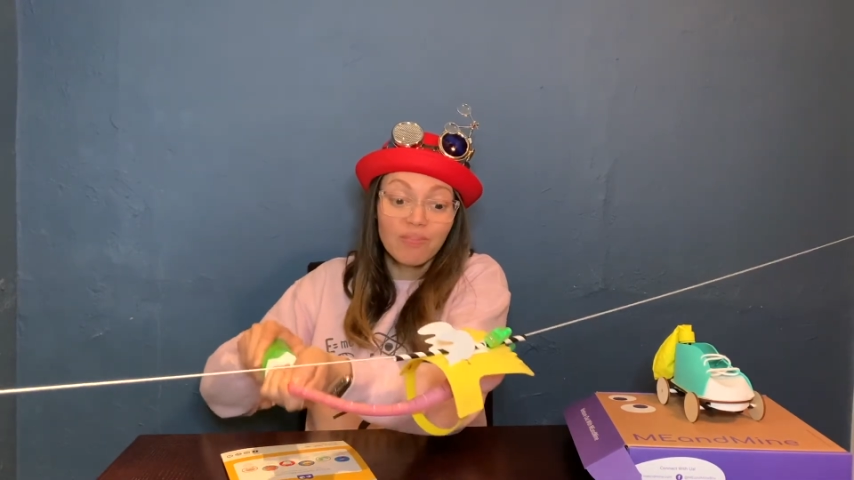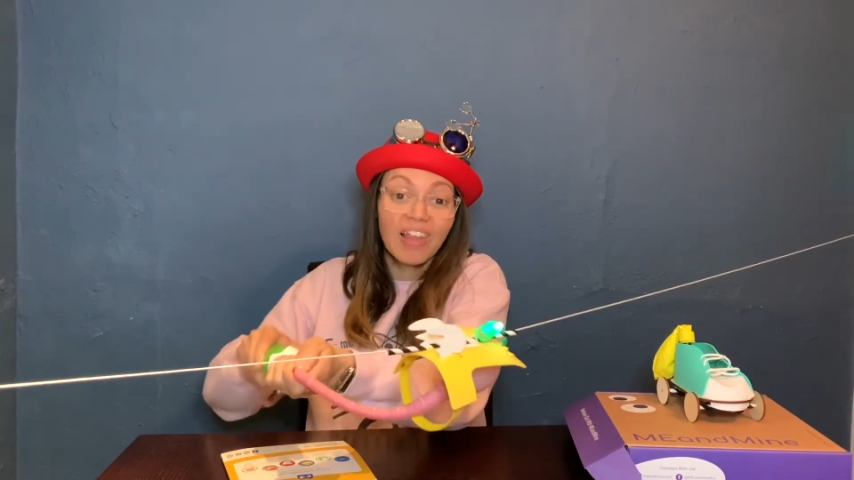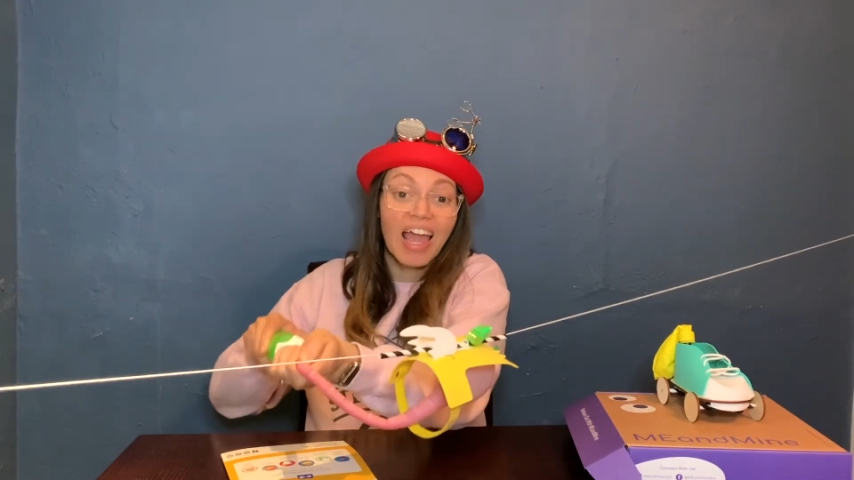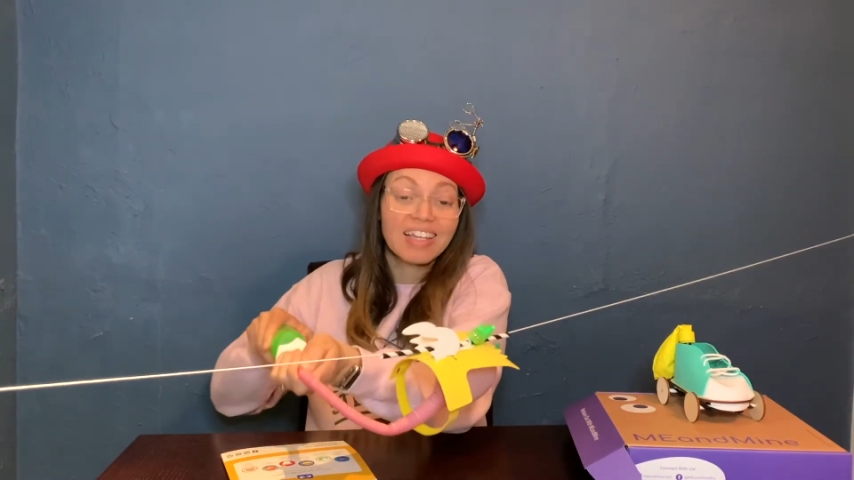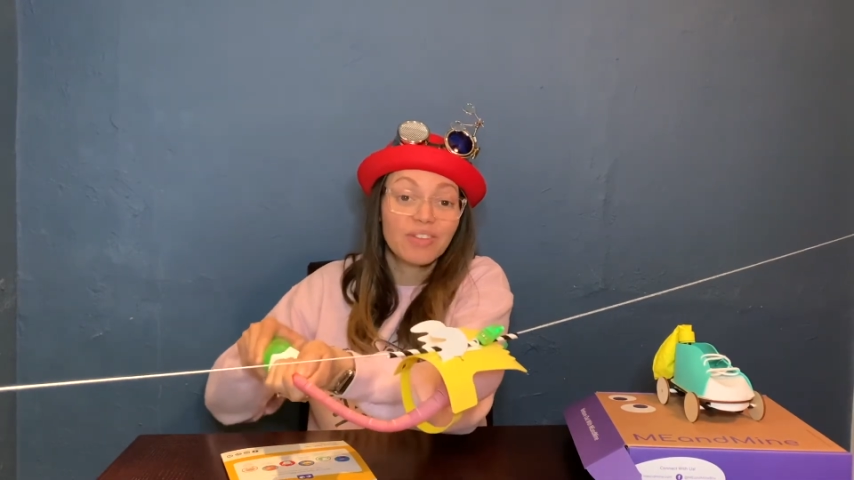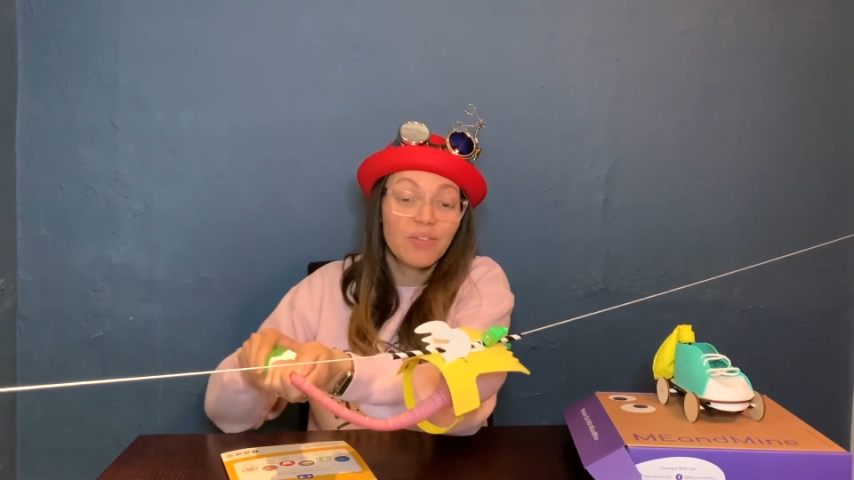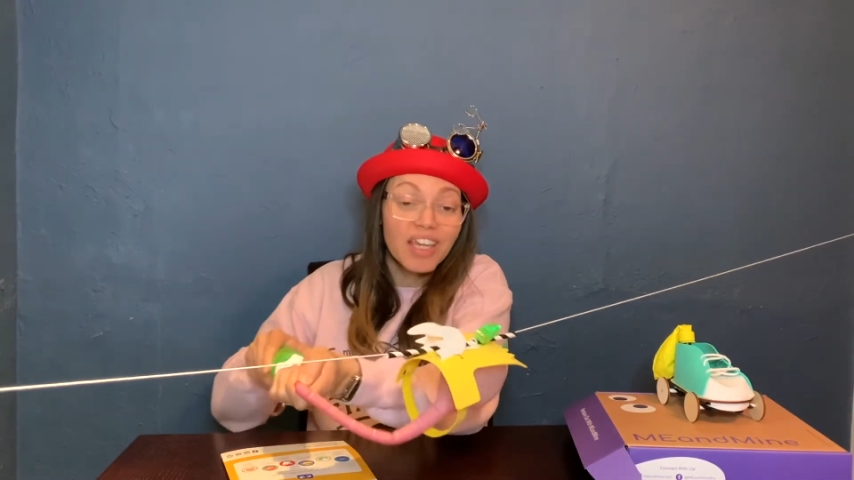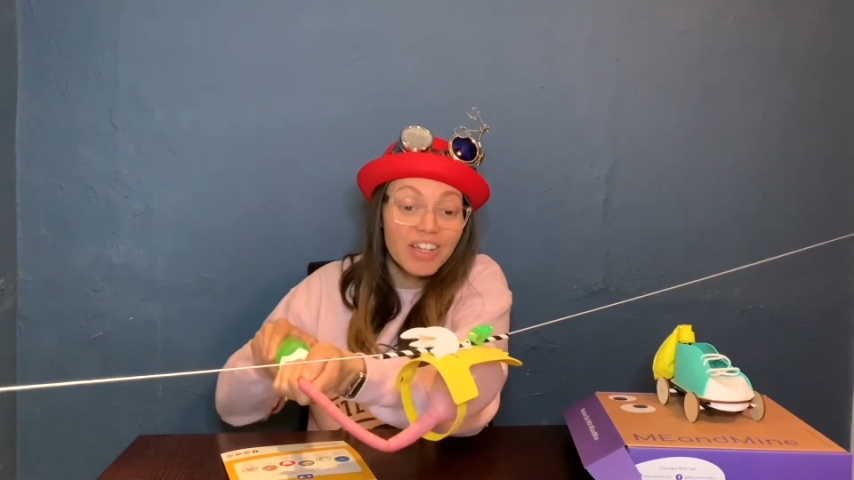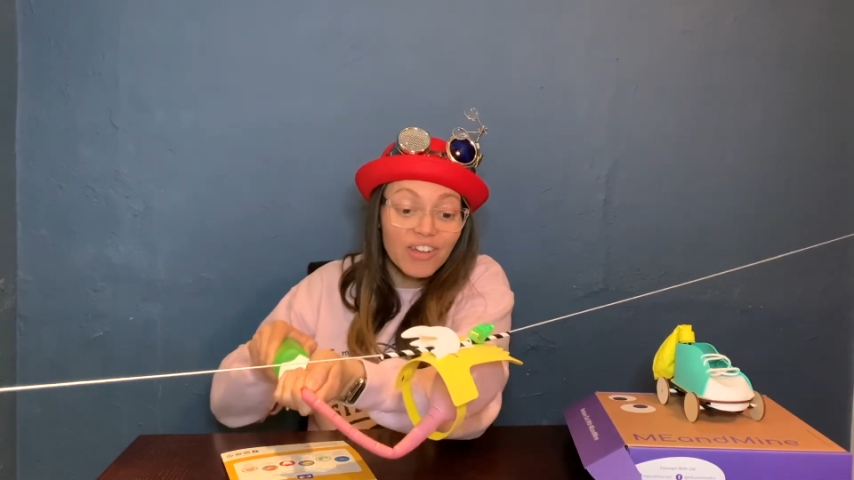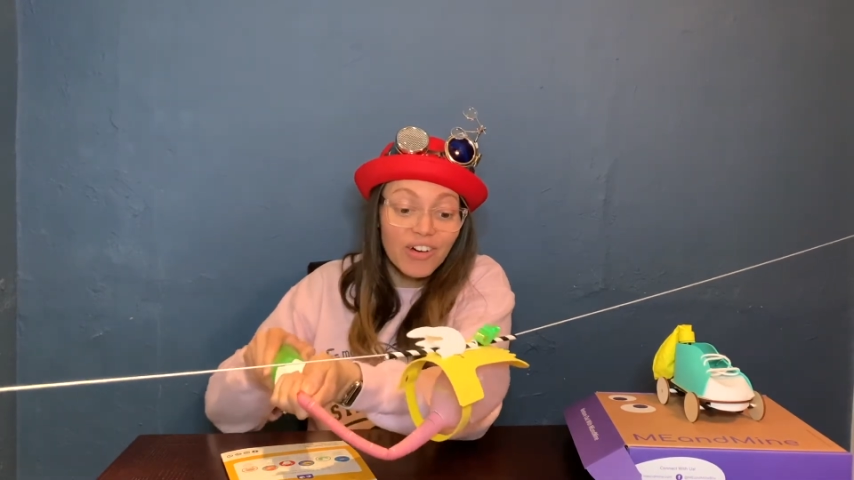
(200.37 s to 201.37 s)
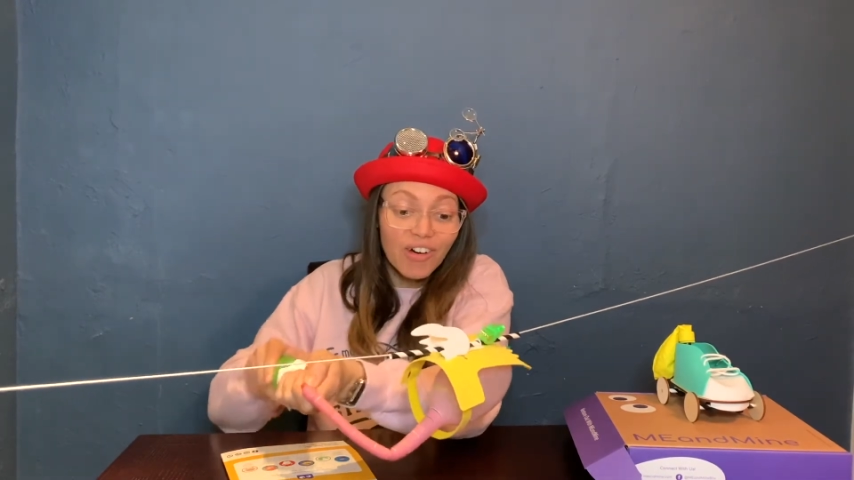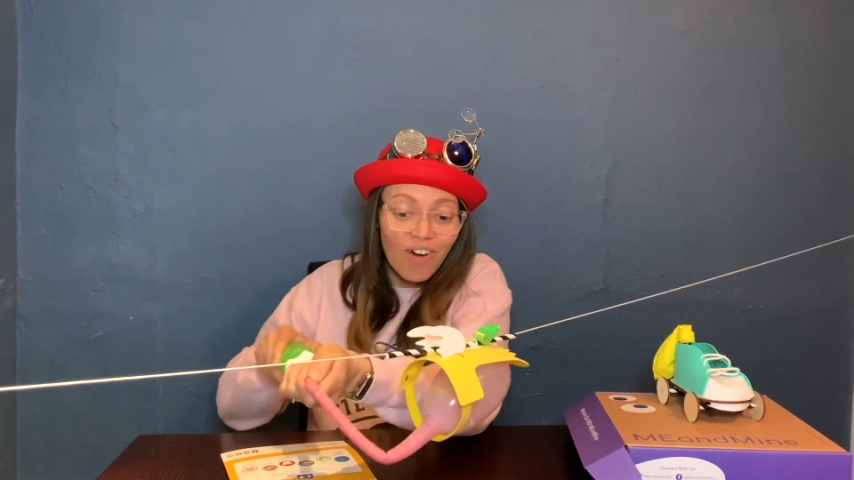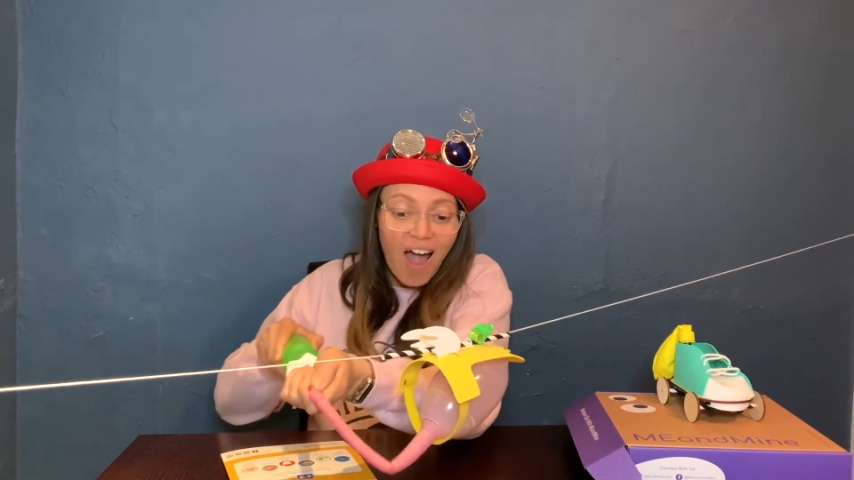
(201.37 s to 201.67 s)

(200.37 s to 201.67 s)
next video.